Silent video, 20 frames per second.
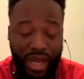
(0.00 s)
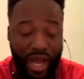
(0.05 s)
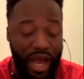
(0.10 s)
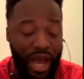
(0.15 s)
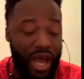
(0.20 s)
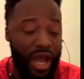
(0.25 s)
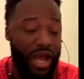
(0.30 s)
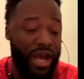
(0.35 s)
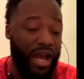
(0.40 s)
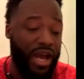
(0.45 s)

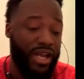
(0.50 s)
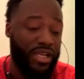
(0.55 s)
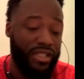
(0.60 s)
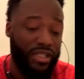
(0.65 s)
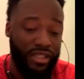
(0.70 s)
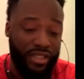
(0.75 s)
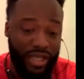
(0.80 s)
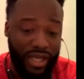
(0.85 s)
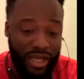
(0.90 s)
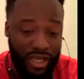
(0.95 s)
I honestly
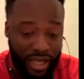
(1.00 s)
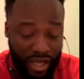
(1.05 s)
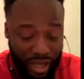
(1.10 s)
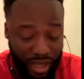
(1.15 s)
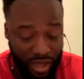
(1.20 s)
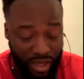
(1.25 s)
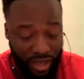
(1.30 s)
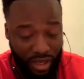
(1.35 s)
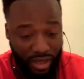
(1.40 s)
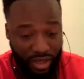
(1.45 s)
think
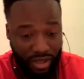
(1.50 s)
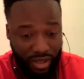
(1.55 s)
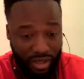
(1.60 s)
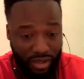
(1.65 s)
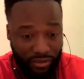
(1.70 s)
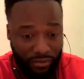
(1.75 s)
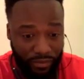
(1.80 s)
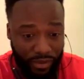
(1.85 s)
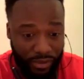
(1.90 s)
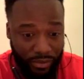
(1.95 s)

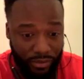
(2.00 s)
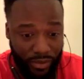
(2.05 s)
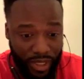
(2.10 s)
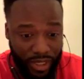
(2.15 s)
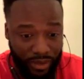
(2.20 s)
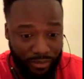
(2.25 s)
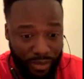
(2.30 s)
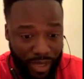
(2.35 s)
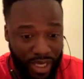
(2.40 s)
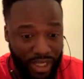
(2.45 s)
it's
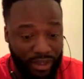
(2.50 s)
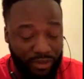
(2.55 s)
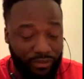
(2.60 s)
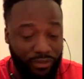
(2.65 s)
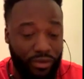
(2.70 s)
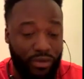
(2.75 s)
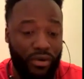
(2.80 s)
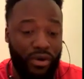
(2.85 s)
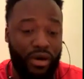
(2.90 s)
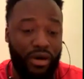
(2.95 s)
best
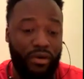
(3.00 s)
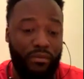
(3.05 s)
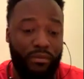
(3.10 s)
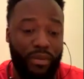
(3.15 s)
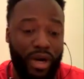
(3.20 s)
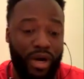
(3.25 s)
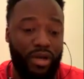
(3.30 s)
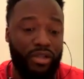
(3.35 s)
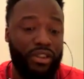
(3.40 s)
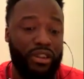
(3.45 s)
for
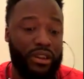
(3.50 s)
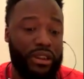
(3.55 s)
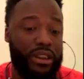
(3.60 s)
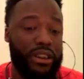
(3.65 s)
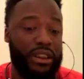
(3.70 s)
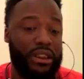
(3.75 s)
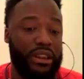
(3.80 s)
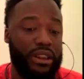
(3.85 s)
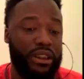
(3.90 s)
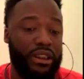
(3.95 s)

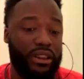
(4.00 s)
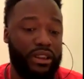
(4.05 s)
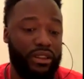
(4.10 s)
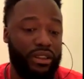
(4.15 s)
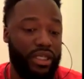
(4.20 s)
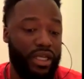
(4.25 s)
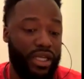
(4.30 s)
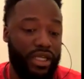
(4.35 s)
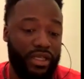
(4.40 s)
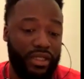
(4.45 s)
Boston
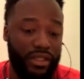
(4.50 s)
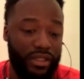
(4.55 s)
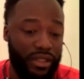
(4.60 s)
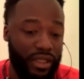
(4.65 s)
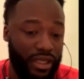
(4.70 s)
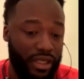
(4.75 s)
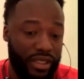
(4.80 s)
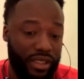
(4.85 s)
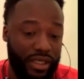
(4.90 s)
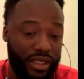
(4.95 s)

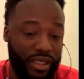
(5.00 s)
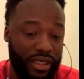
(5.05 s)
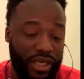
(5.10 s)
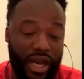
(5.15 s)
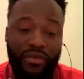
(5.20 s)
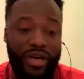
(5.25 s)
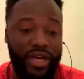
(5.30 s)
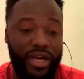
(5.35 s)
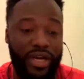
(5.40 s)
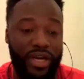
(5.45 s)
and
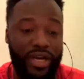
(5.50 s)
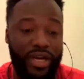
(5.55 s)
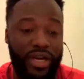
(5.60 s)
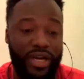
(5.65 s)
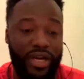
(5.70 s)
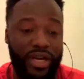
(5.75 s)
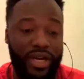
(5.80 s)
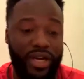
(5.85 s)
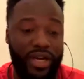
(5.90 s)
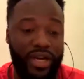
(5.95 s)

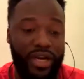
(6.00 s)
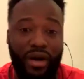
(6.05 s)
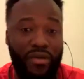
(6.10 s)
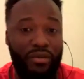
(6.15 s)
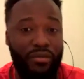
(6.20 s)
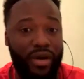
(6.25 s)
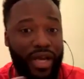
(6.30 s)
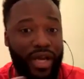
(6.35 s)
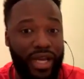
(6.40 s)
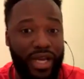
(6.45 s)
Kyrie to
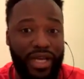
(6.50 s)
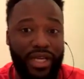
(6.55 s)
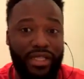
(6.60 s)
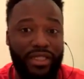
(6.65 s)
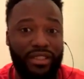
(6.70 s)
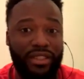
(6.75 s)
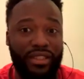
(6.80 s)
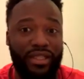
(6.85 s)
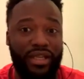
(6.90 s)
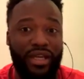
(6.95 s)
part
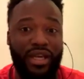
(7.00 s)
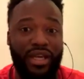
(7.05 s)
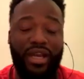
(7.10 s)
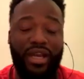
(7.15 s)
ways